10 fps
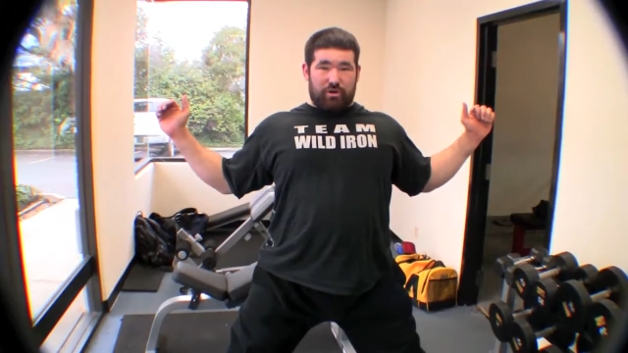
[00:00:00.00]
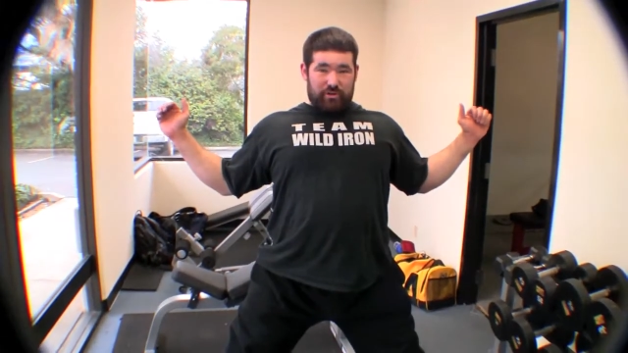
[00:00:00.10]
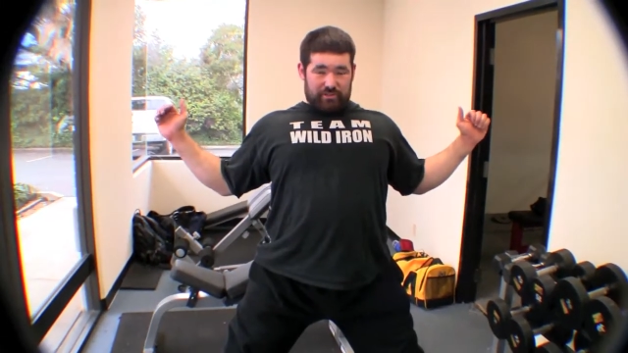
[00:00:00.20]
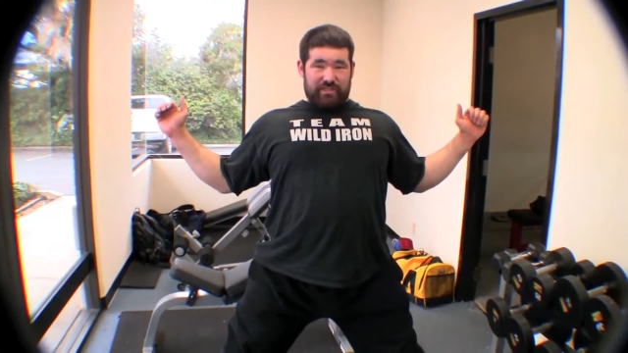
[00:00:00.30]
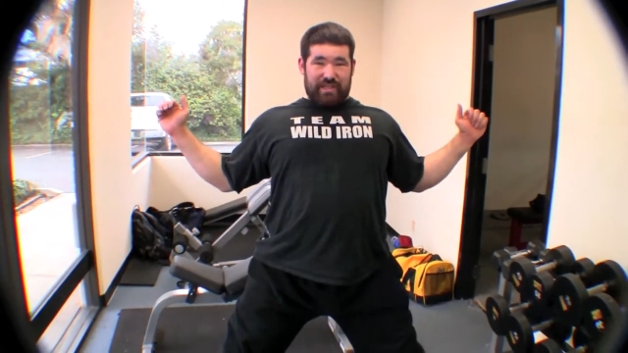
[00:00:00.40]

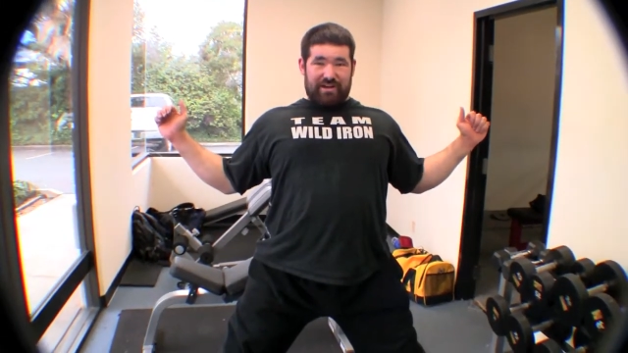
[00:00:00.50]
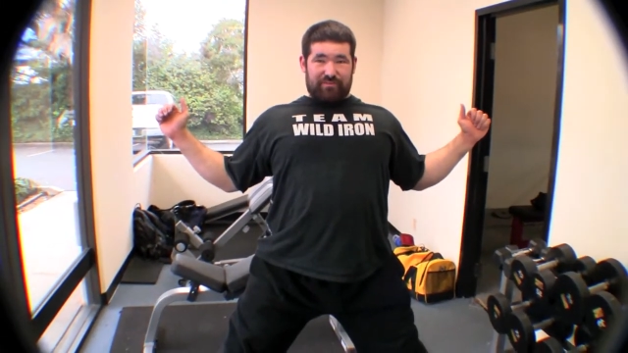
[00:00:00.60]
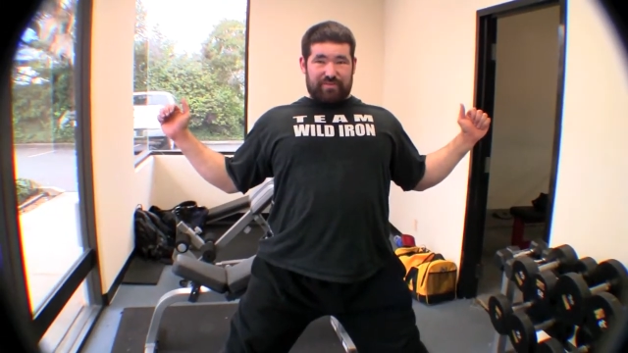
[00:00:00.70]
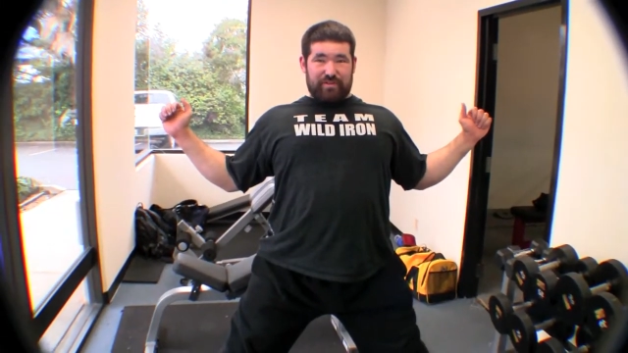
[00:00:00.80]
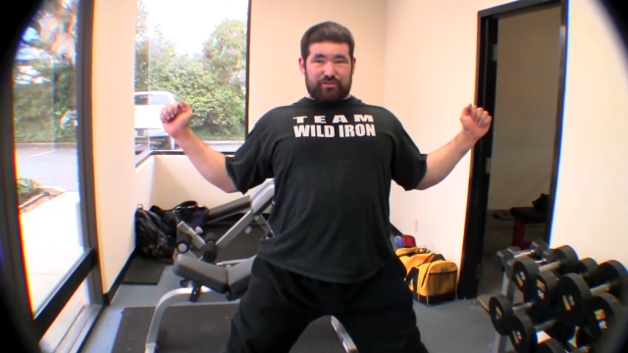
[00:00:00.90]
going, get
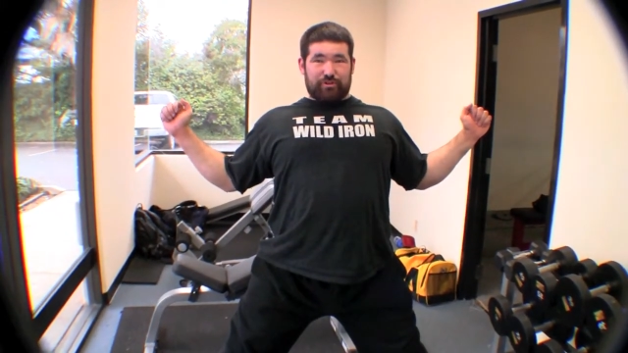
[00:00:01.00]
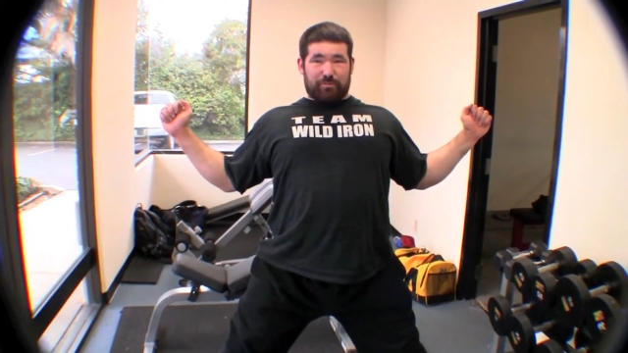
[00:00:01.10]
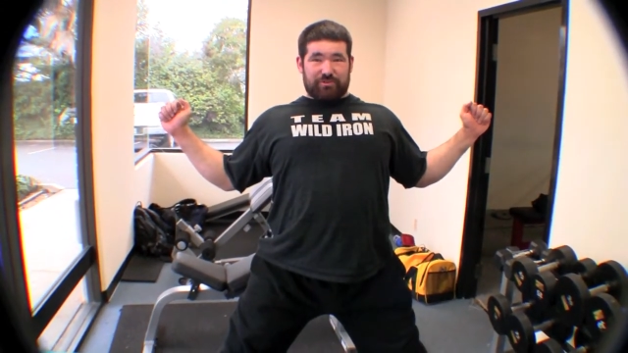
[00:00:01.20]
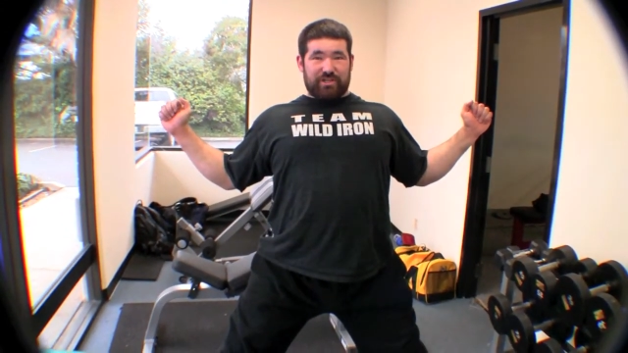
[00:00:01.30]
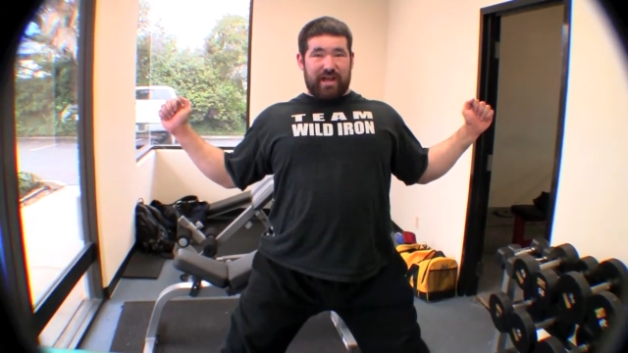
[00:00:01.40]
everything
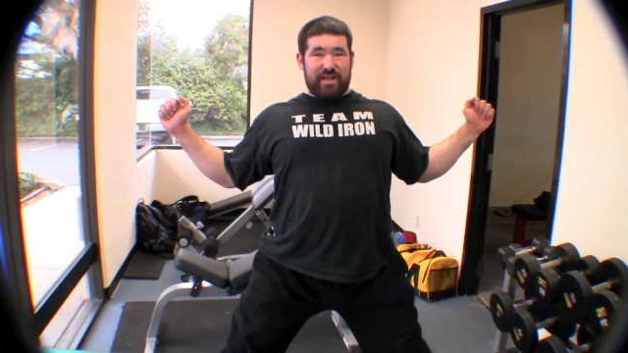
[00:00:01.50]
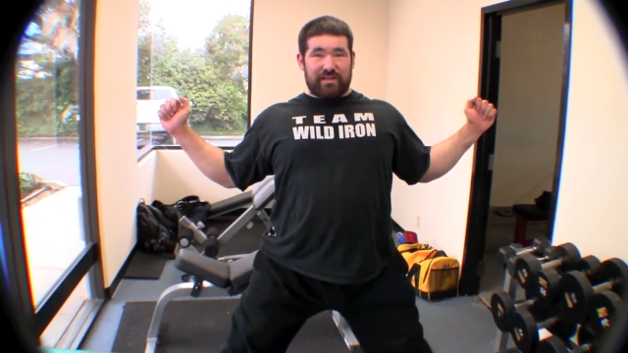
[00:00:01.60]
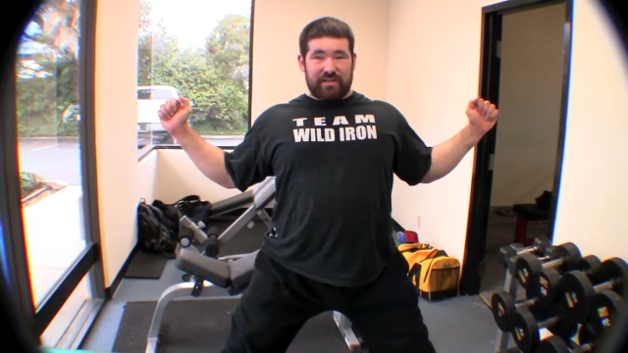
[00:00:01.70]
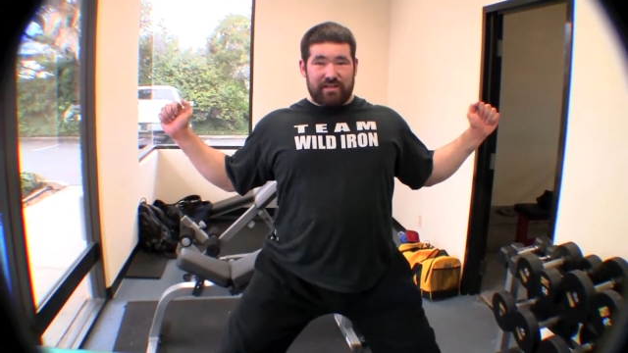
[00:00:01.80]
super tight,